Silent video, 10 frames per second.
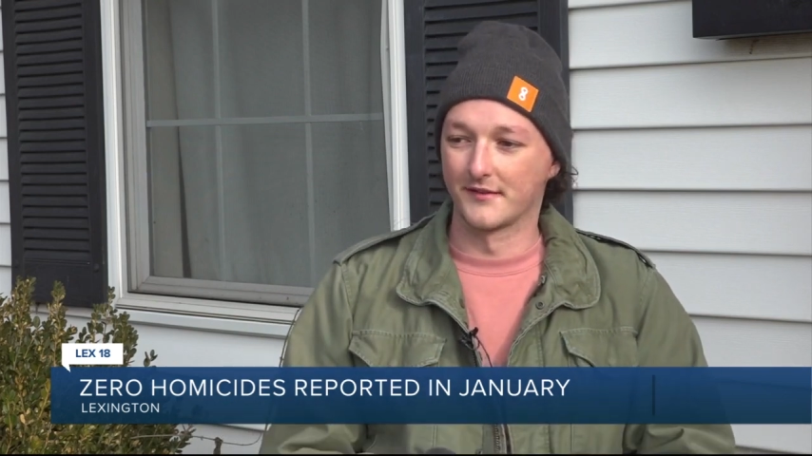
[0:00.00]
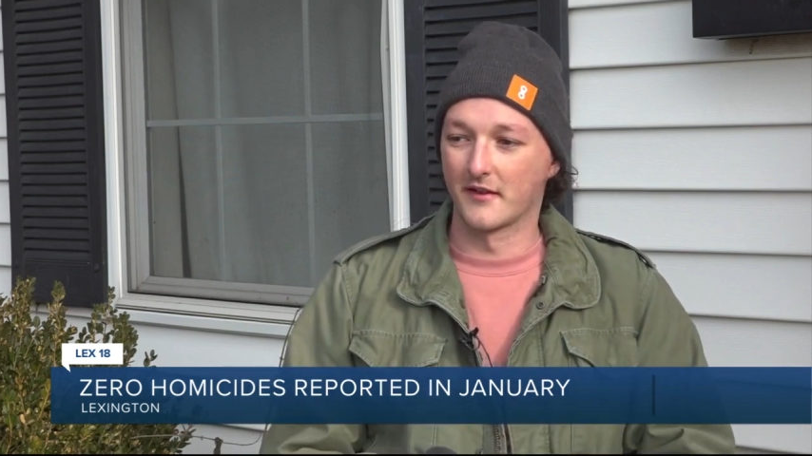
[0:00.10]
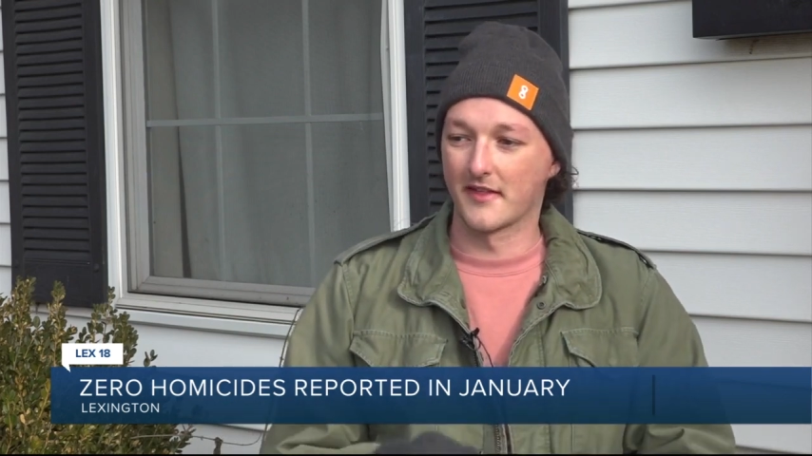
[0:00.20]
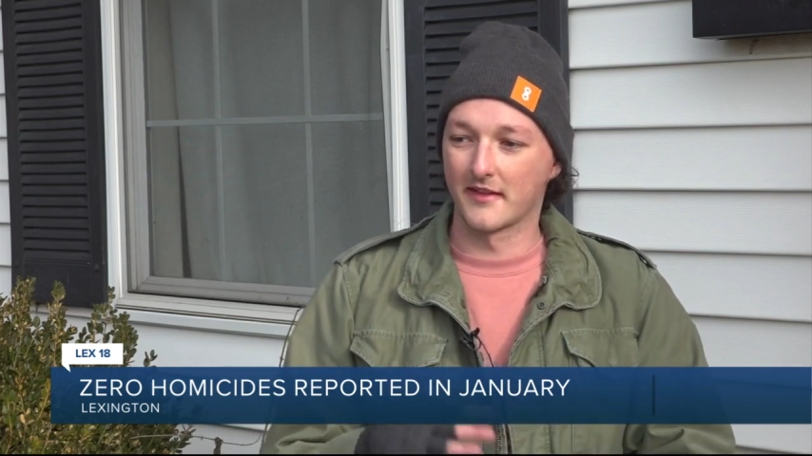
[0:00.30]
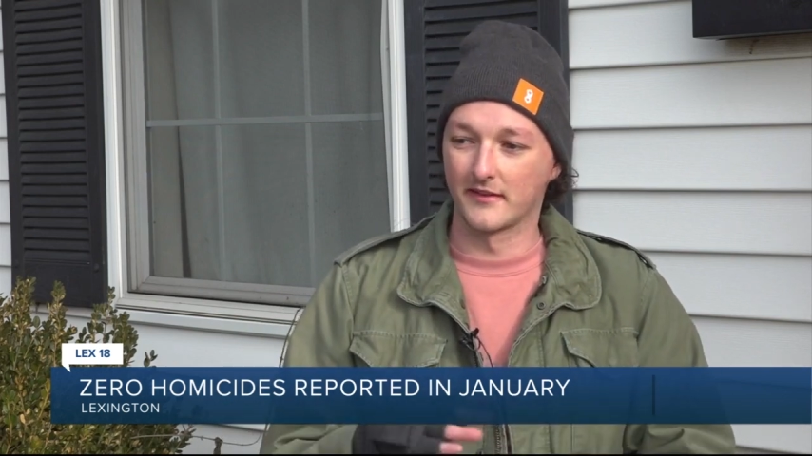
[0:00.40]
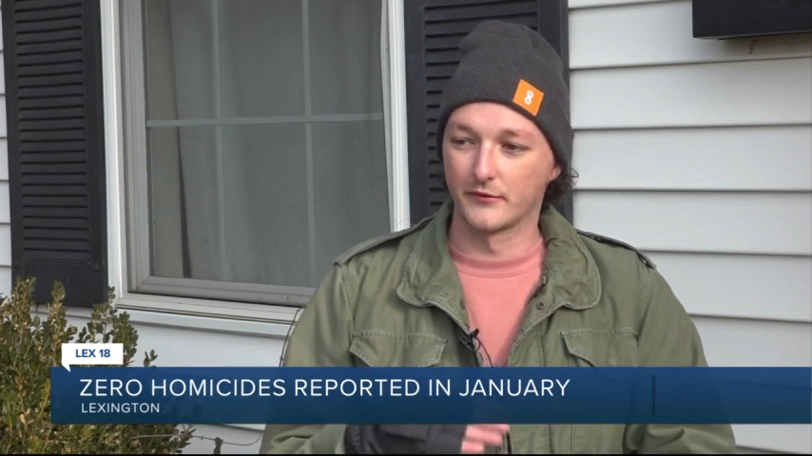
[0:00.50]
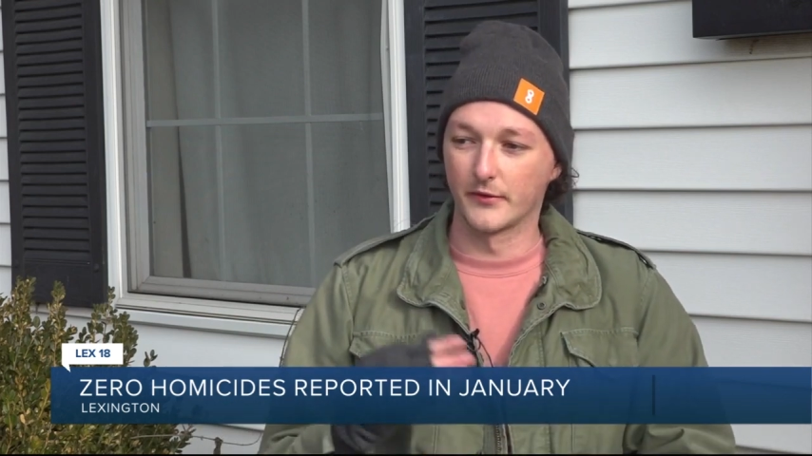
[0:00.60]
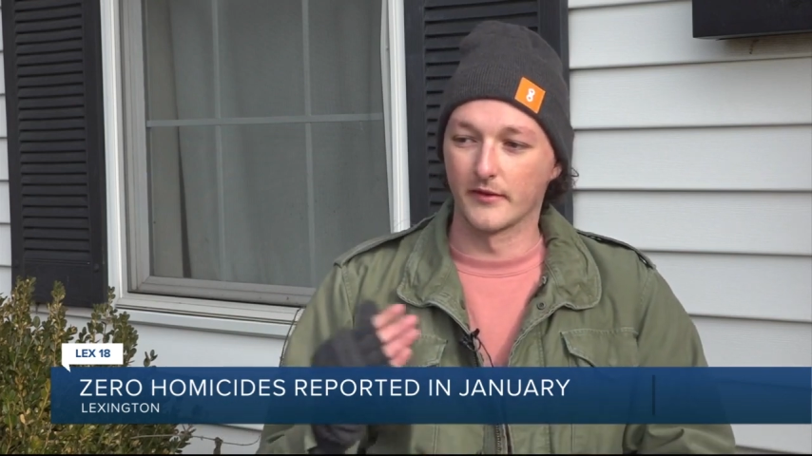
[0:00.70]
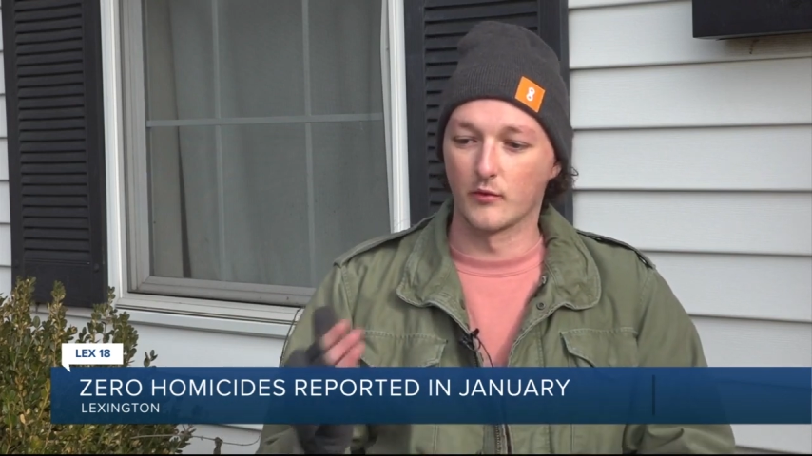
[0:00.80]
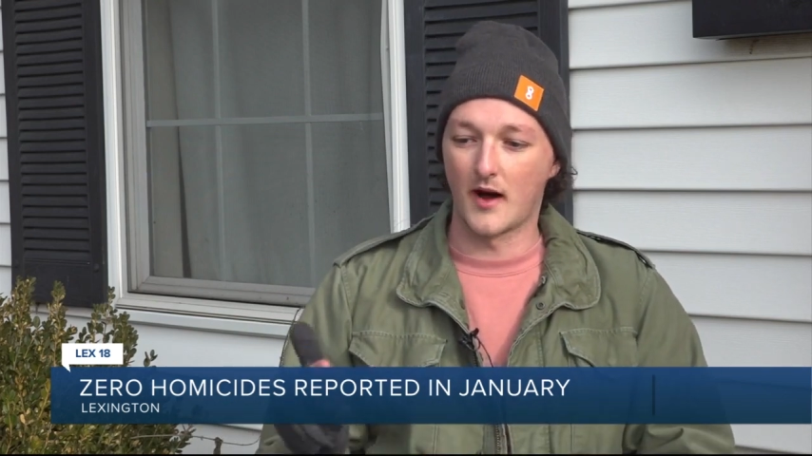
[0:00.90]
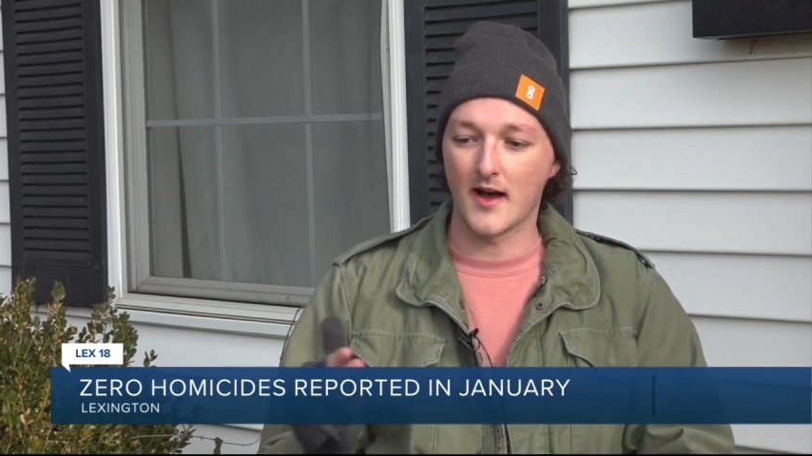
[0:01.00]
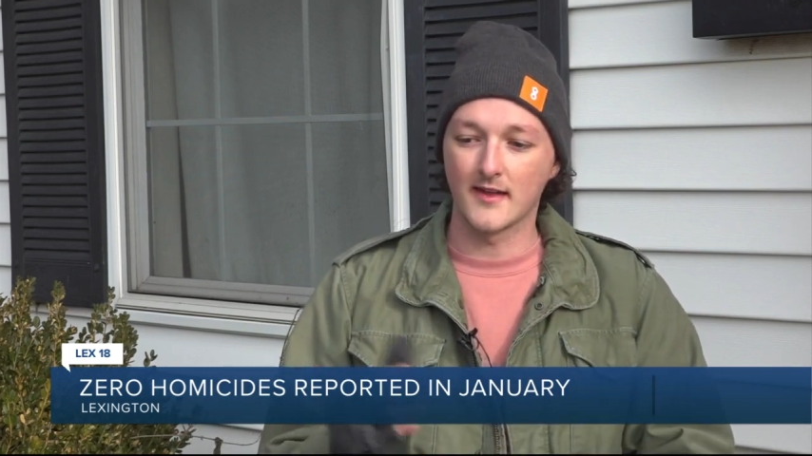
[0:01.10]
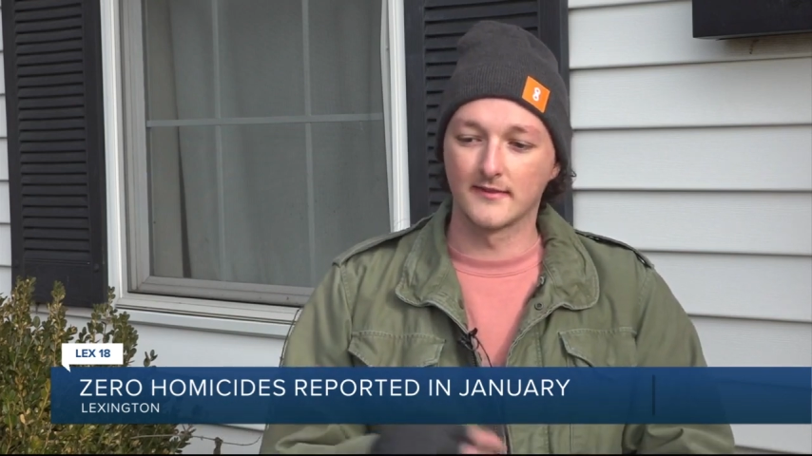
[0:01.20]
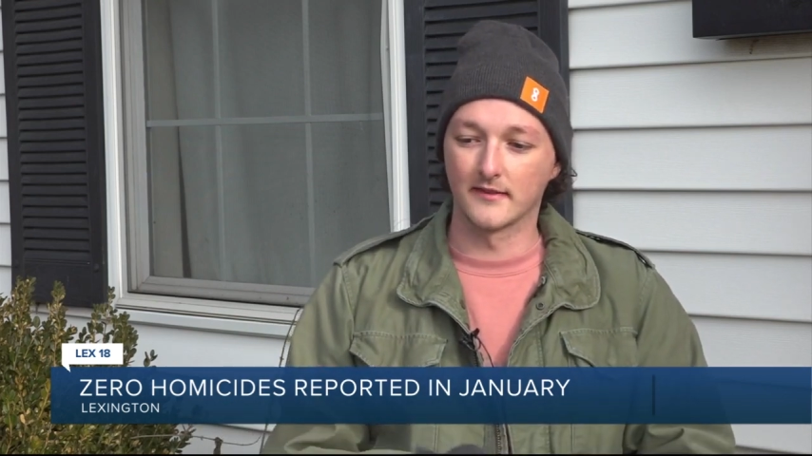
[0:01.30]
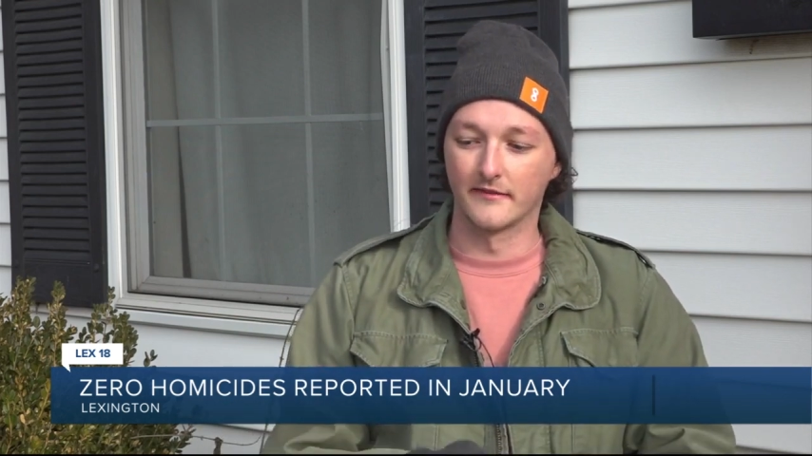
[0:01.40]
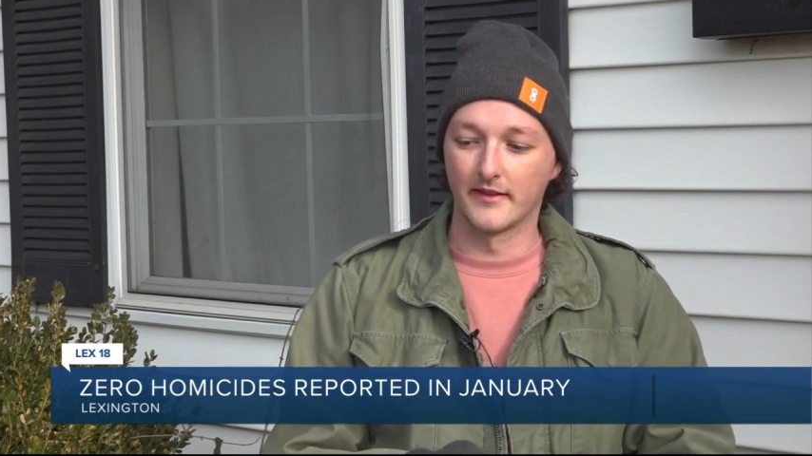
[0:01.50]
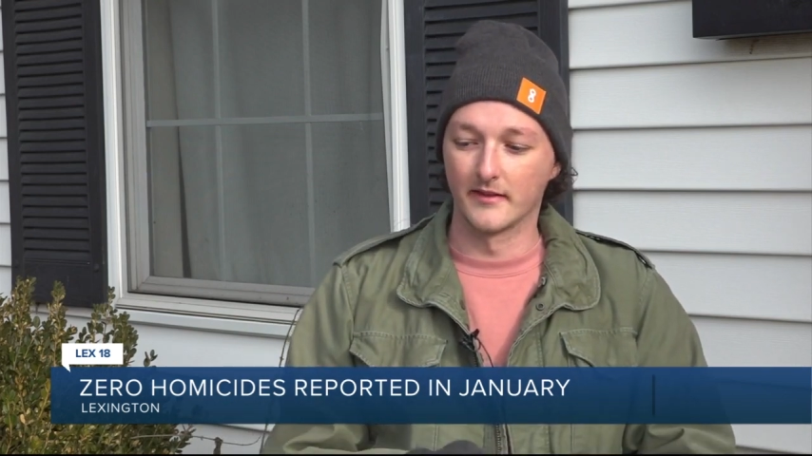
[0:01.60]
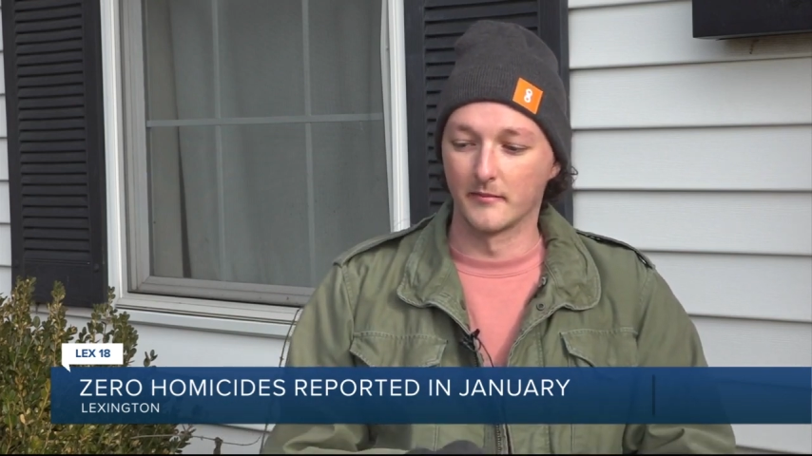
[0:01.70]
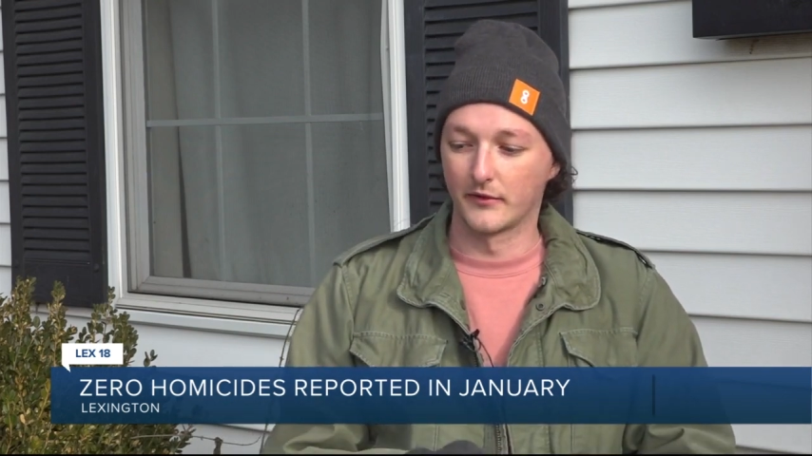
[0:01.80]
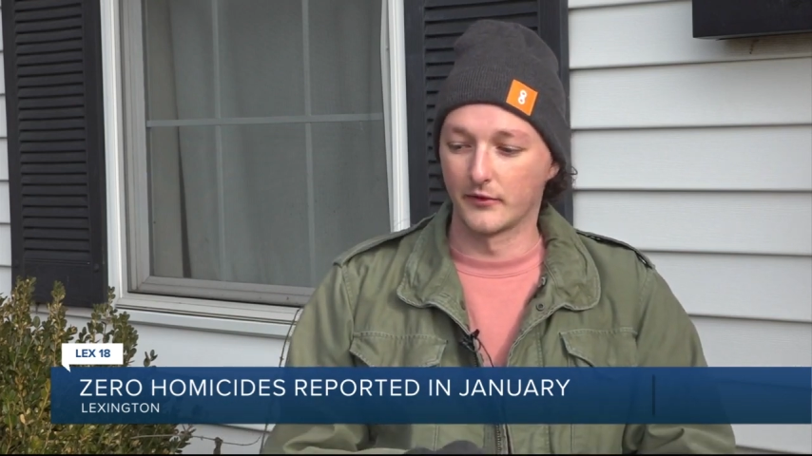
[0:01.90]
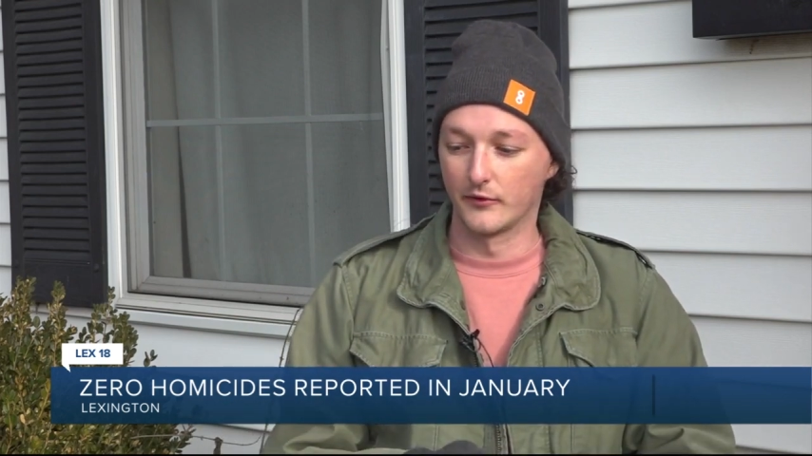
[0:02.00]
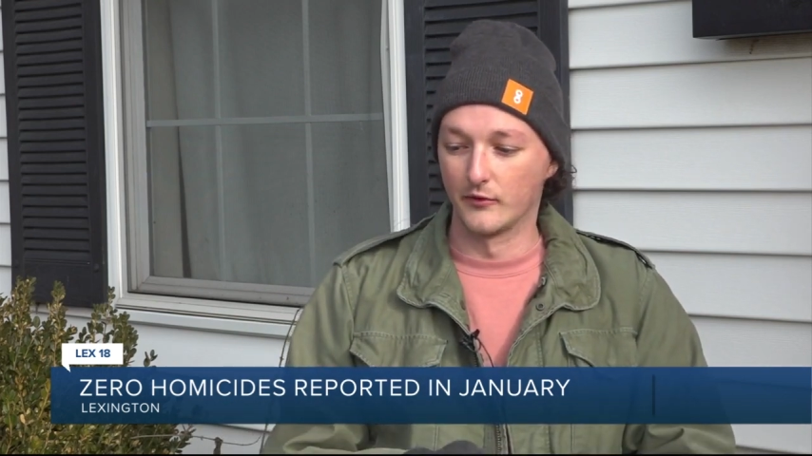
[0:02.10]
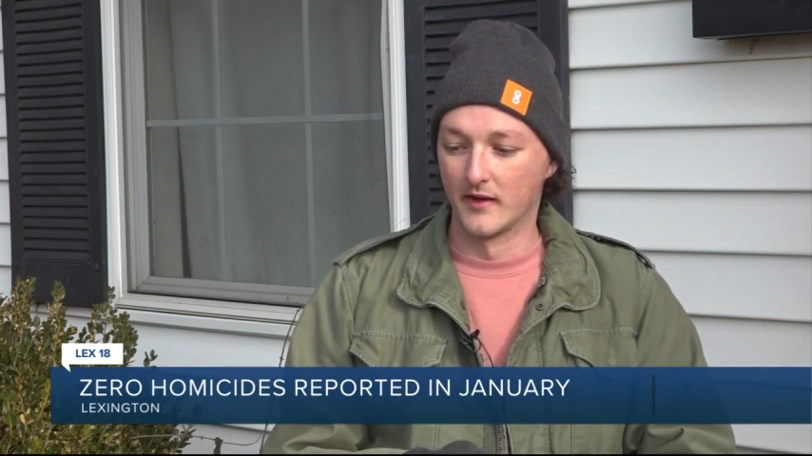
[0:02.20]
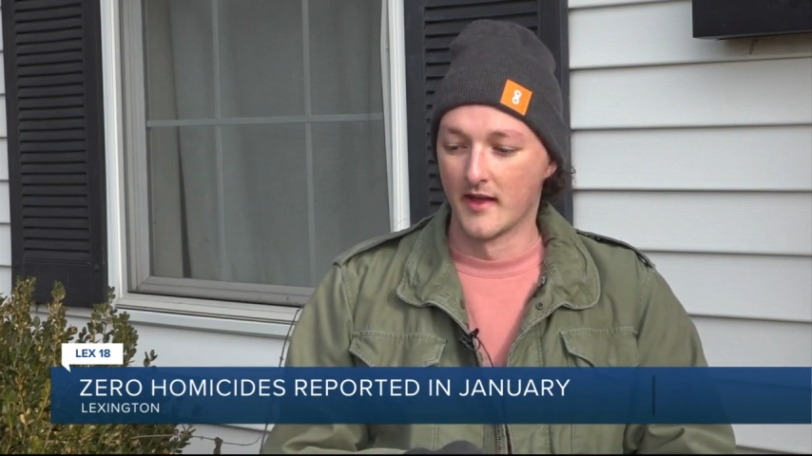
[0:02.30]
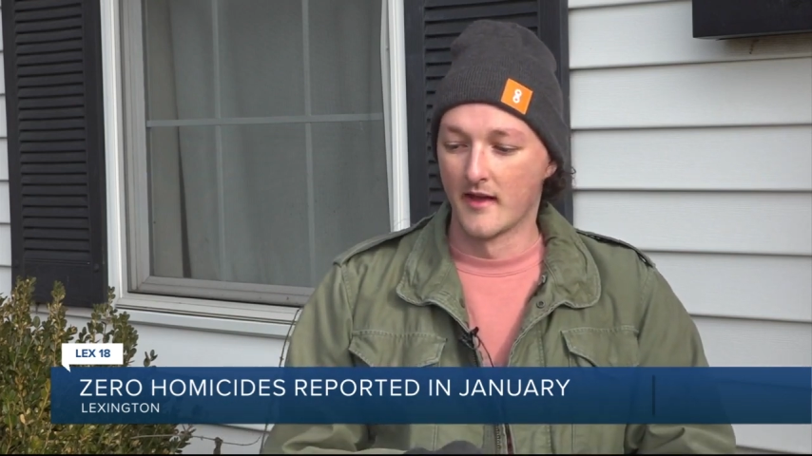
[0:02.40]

And so I think it's really wise of him to